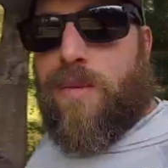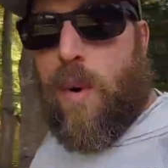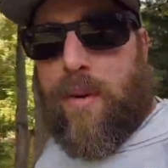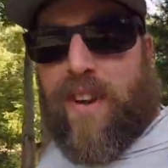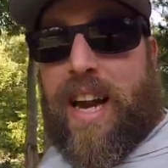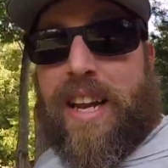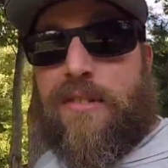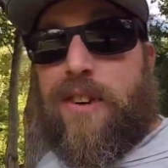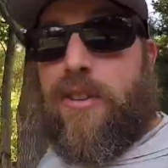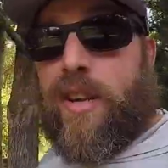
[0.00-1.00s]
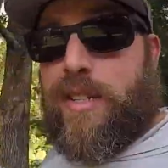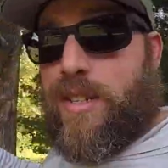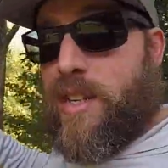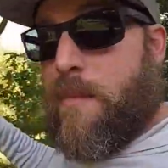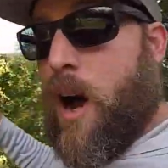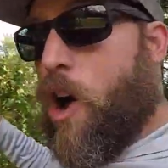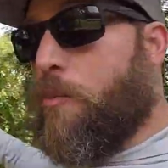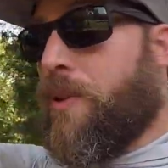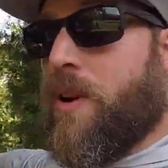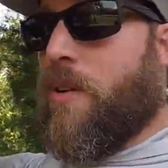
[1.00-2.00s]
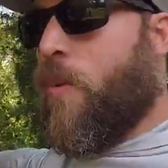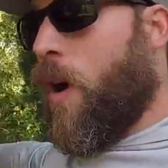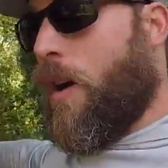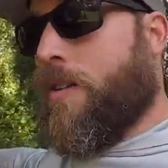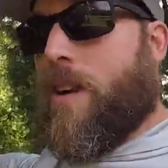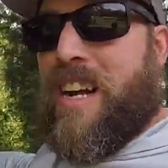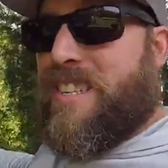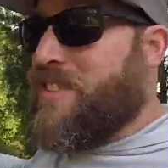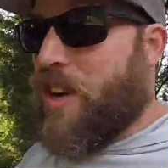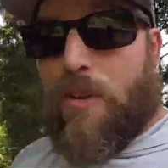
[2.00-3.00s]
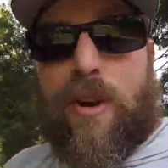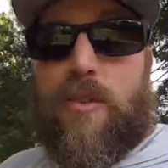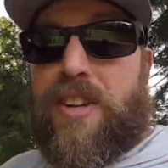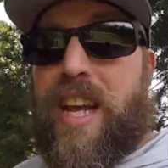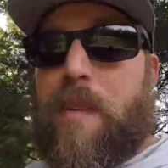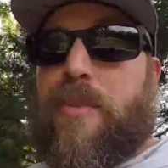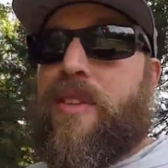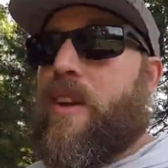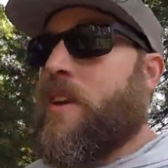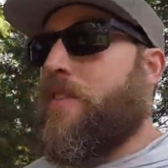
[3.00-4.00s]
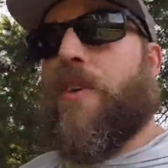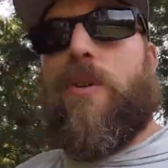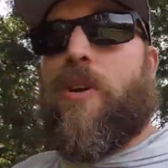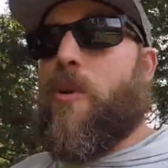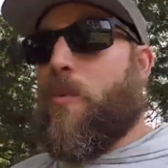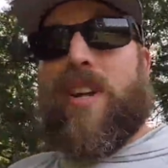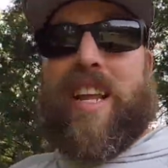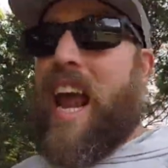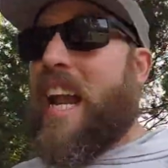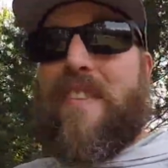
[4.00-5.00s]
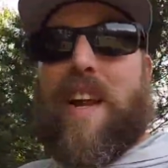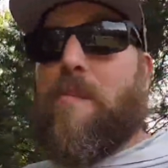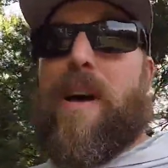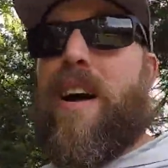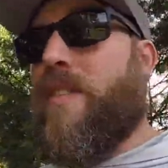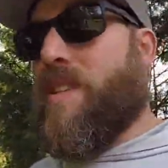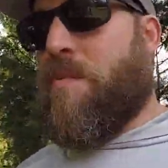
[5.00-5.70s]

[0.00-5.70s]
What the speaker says: What we've got here though is some open water. Don't know the depth, don't know really anything about this